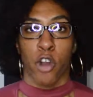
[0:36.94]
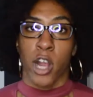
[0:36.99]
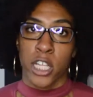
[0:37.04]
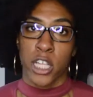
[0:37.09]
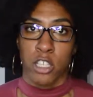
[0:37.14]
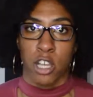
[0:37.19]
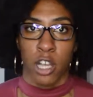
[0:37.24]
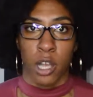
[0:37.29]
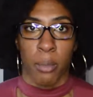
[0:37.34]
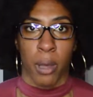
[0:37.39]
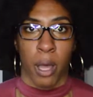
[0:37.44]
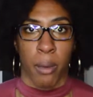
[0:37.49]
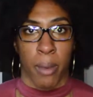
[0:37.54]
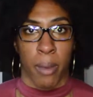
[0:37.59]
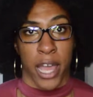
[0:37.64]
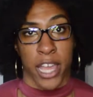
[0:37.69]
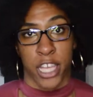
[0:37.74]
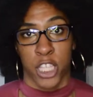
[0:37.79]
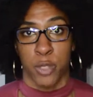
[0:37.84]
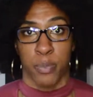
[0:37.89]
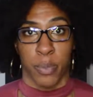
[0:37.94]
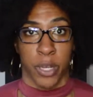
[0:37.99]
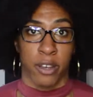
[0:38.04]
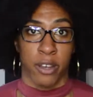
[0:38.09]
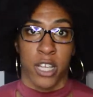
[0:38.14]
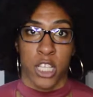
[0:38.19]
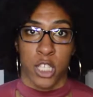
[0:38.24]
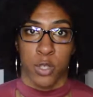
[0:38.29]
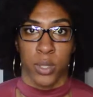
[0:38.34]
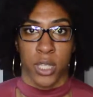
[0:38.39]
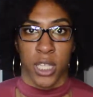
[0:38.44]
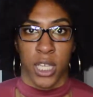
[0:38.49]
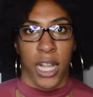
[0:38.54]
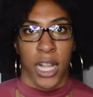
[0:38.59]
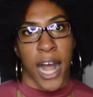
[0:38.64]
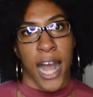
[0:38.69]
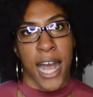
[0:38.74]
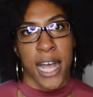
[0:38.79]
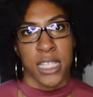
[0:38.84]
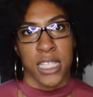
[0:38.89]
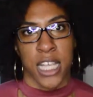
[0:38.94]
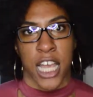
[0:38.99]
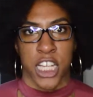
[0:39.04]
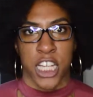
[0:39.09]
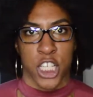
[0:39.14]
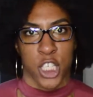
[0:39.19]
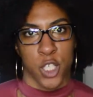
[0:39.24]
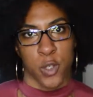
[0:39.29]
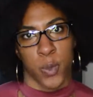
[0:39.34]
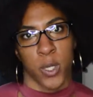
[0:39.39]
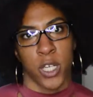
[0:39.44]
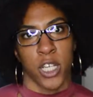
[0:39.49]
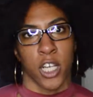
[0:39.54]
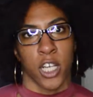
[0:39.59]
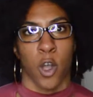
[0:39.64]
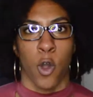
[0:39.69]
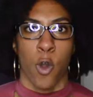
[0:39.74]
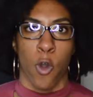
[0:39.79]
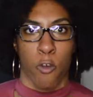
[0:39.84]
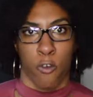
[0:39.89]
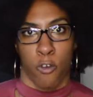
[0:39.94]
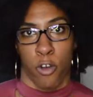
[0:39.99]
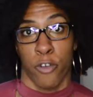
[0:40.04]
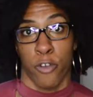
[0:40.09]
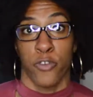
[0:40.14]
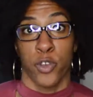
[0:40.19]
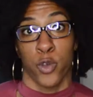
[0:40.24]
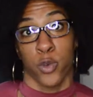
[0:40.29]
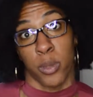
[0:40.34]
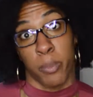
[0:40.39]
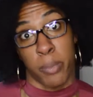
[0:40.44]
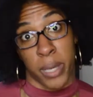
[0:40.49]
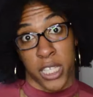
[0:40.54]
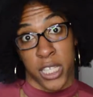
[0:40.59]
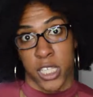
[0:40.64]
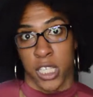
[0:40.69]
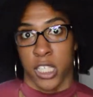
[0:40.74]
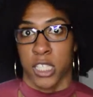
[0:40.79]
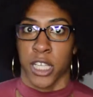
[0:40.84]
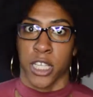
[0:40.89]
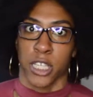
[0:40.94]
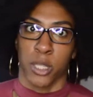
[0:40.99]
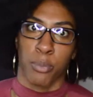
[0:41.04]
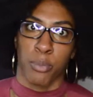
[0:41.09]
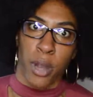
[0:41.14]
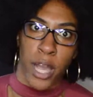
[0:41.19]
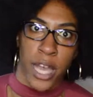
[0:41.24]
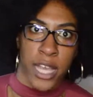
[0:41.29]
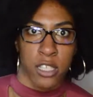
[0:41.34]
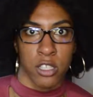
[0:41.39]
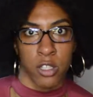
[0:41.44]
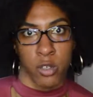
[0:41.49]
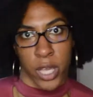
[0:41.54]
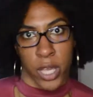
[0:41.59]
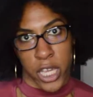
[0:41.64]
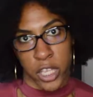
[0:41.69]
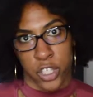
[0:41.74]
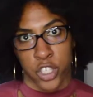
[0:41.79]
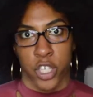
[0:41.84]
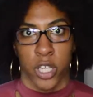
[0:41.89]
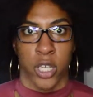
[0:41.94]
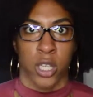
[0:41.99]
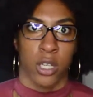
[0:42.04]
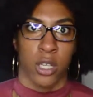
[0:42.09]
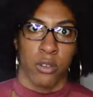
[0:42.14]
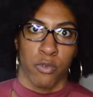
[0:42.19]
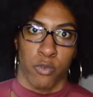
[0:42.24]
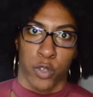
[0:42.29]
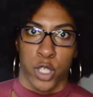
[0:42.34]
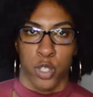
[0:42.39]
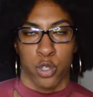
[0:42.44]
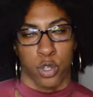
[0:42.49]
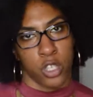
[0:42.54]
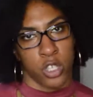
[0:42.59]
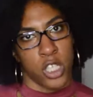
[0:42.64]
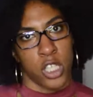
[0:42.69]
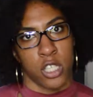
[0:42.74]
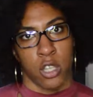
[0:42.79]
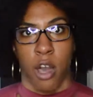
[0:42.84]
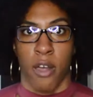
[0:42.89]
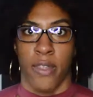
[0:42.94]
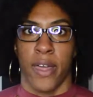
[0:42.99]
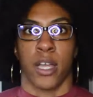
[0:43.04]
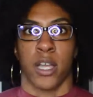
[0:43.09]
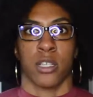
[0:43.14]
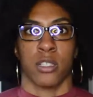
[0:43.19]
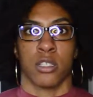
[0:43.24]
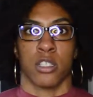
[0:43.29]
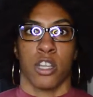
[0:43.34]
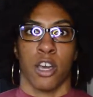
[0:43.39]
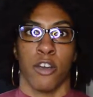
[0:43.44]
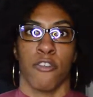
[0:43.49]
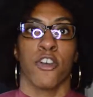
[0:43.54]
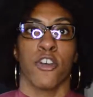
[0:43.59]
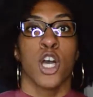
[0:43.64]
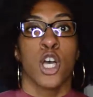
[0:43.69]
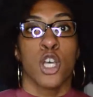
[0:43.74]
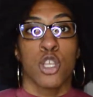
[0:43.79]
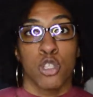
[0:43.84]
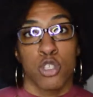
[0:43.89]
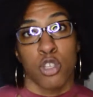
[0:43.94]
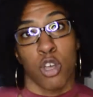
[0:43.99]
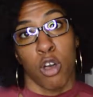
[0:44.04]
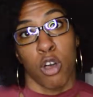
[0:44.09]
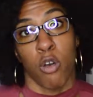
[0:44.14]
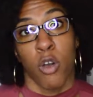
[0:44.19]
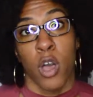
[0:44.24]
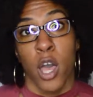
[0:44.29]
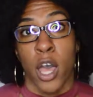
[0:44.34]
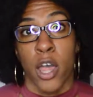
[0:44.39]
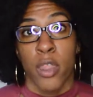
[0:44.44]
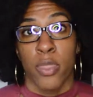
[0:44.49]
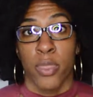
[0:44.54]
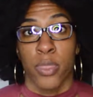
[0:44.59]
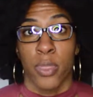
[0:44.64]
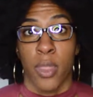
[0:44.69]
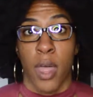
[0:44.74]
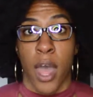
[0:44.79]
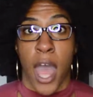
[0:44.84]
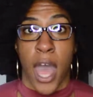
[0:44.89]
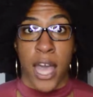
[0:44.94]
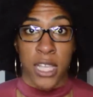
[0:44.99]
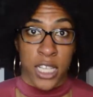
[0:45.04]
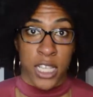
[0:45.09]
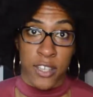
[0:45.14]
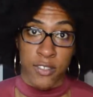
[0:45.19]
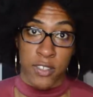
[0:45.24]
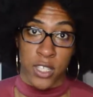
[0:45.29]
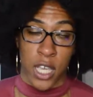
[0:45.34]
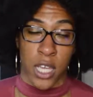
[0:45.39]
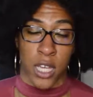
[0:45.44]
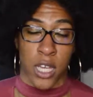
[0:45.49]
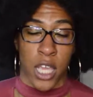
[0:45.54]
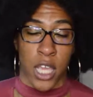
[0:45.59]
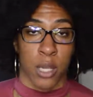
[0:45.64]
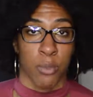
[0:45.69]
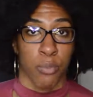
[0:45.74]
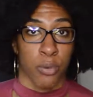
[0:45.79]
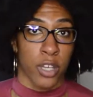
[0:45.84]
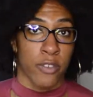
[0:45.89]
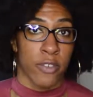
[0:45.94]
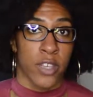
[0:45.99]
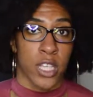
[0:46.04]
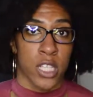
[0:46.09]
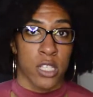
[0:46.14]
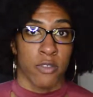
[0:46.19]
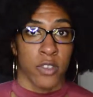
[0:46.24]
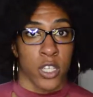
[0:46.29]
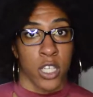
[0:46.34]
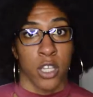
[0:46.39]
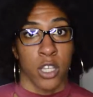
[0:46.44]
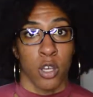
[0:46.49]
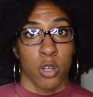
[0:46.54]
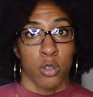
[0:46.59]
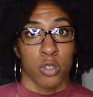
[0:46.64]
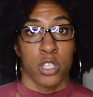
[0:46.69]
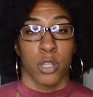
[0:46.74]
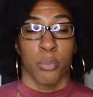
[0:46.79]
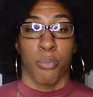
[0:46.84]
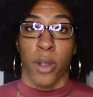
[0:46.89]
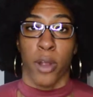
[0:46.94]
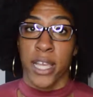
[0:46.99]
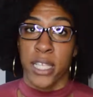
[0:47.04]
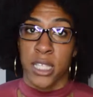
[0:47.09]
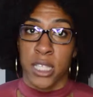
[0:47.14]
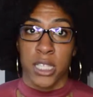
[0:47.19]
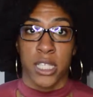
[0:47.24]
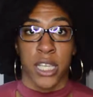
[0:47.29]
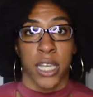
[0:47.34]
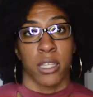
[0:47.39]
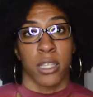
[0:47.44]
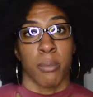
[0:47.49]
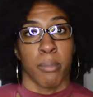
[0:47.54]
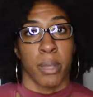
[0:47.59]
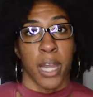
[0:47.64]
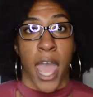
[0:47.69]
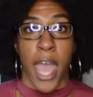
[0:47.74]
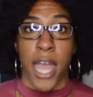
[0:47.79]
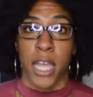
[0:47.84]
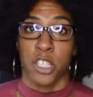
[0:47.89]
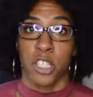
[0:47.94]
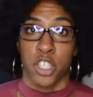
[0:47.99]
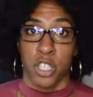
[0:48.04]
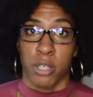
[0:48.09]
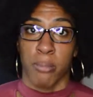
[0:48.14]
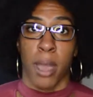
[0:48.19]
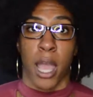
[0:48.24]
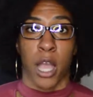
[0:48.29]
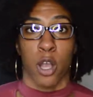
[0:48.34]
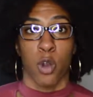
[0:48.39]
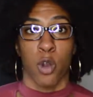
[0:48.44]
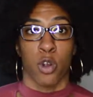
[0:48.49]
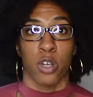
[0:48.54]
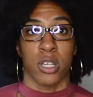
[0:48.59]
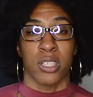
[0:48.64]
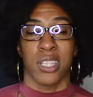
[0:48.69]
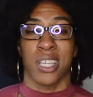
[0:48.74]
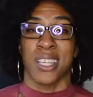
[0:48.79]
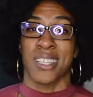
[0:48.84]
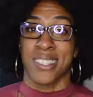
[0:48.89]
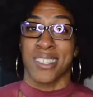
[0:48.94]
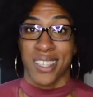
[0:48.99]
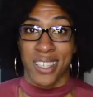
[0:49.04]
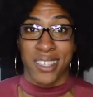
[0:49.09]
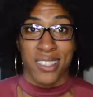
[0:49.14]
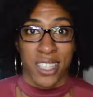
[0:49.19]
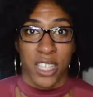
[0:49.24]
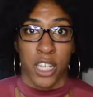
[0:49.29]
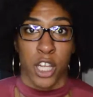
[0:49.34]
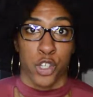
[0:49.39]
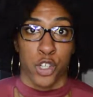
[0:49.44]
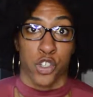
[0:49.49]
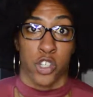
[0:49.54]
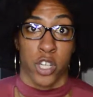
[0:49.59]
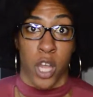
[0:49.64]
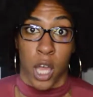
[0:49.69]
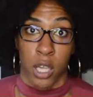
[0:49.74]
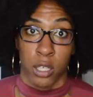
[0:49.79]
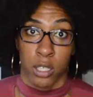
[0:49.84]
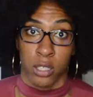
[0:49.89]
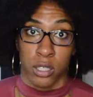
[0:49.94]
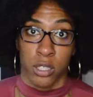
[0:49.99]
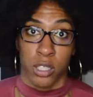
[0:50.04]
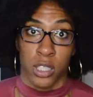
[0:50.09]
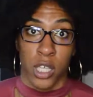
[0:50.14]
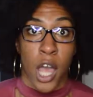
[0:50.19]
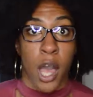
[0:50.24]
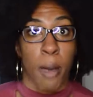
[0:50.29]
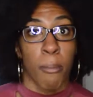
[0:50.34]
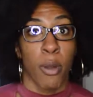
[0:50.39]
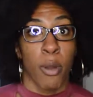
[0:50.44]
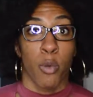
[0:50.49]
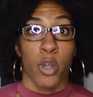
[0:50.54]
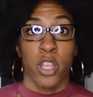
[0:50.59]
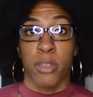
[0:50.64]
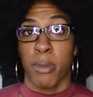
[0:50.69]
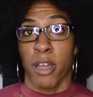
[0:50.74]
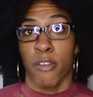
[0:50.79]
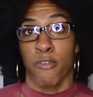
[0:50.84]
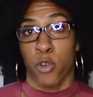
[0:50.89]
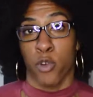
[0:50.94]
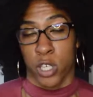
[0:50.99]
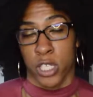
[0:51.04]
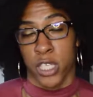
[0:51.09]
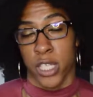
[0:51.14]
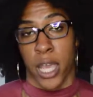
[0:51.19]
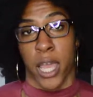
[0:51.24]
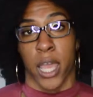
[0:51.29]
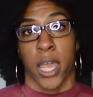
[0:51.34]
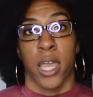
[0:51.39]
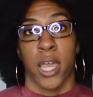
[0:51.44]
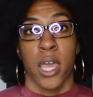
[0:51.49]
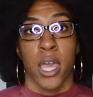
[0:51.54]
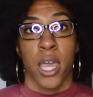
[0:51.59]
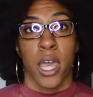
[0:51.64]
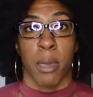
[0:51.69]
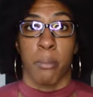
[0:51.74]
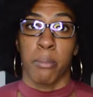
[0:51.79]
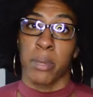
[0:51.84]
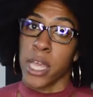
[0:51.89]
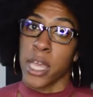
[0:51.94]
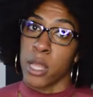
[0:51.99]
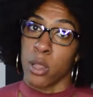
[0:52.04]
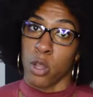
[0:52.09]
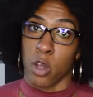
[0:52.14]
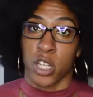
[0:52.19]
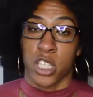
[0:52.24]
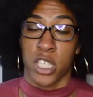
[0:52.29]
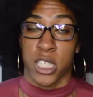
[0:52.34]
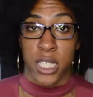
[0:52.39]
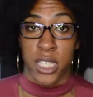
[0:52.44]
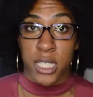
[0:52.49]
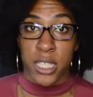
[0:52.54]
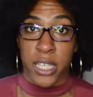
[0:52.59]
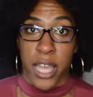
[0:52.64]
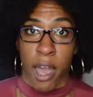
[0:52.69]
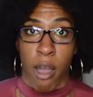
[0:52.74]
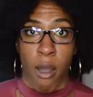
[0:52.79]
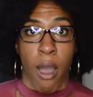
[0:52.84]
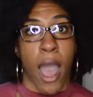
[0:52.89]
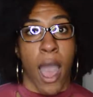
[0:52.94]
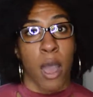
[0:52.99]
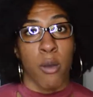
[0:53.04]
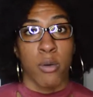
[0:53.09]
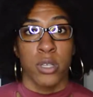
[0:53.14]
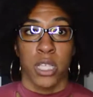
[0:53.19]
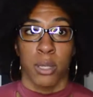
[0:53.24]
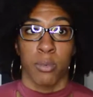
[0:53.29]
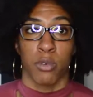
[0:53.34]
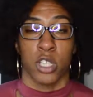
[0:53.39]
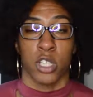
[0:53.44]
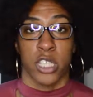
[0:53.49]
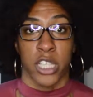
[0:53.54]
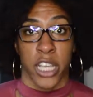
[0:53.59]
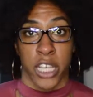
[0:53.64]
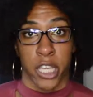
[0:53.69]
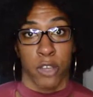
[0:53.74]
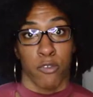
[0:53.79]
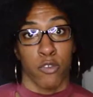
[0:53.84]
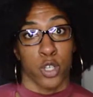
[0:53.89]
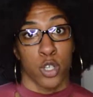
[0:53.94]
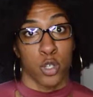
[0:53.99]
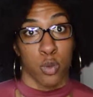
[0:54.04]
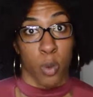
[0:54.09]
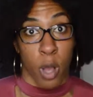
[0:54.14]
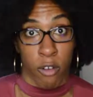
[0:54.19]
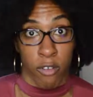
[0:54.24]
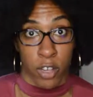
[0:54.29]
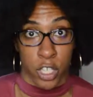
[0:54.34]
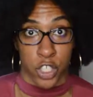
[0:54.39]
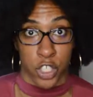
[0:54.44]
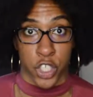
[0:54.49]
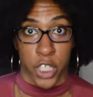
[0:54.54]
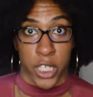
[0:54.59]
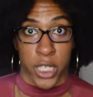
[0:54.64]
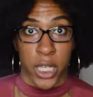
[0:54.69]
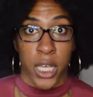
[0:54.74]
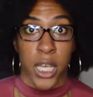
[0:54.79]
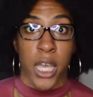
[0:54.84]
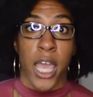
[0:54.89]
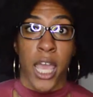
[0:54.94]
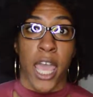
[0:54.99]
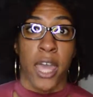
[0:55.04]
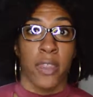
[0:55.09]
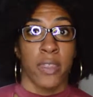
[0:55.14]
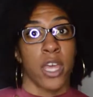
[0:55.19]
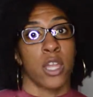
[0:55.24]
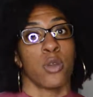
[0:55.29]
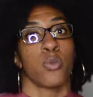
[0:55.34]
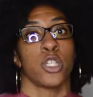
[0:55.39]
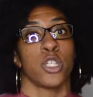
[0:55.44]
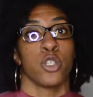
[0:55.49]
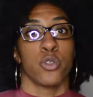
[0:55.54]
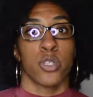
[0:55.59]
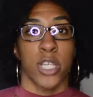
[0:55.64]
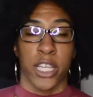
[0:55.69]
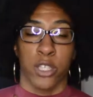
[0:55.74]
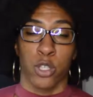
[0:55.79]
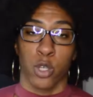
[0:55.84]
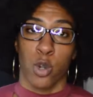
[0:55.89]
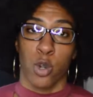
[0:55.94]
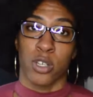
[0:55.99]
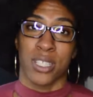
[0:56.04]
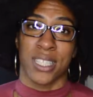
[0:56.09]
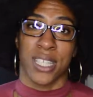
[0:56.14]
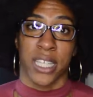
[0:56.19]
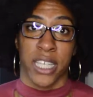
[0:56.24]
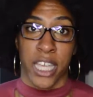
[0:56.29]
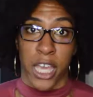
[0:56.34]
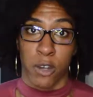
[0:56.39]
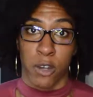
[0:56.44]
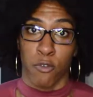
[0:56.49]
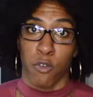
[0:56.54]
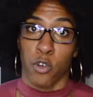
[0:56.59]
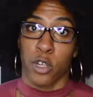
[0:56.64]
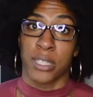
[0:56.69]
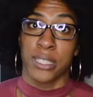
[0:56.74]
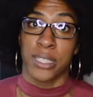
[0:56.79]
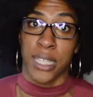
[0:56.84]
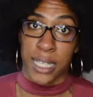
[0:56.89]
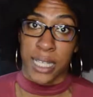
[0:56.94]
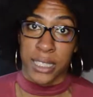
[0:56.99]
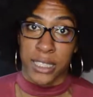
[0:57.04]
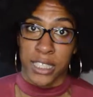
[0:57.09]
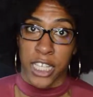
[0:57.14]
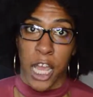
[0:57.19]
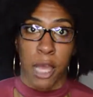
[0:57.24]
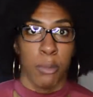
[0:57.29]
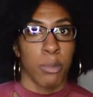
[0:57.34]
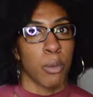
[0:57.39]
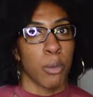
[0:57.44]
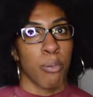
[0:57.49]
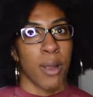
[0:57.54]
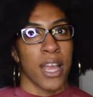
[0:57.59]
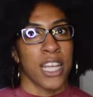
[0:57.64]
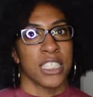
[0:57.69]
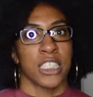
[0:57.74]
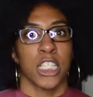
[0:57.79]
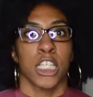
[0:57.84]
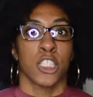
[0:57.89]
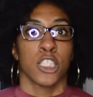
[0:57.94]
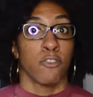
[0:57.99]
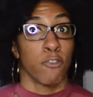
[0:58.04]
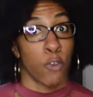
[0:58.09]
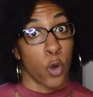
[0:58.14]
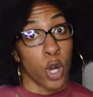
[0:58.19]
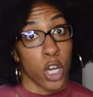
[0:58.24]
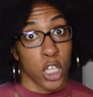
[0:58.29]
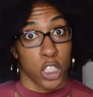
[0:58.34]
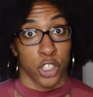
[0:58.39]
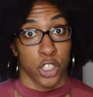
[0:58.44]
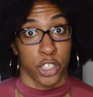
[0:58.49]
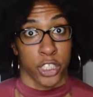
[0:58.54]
I talk about my experience with the class, I just want to go over a few of the basics like the price, location, resources, all that good stuff. So, as I've said in previous videos, the price to take the Manhattan Gmat course is $1,600, but with my Forte and being launched discount, I was able to take it for $1,200. And then when you take the course again for a second time, the price is $400.